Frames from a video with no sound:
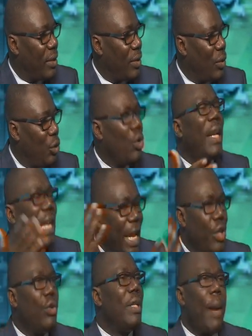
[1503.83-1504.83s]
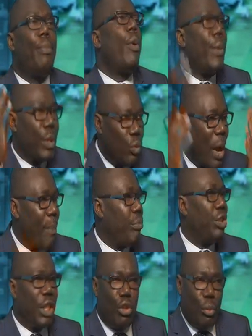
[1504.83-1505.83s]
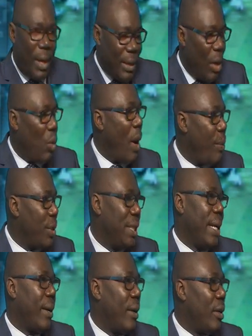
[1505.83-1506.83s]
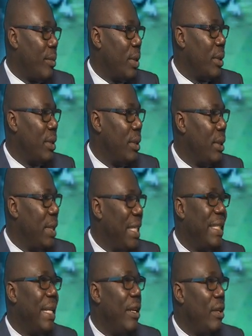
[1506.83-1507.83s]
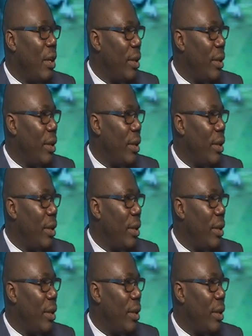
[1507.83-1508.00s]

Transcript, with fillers: you and I know that property will appreciate no matter what happens in the economy. Is regardless